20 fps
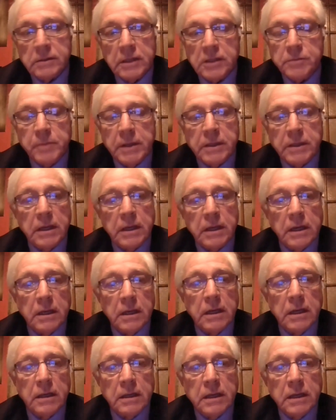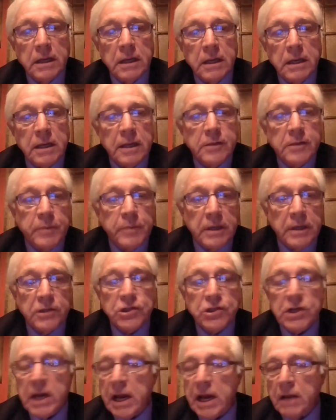it's been a
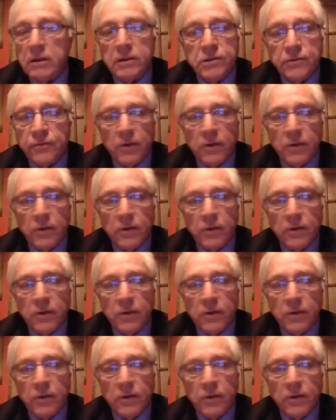challenge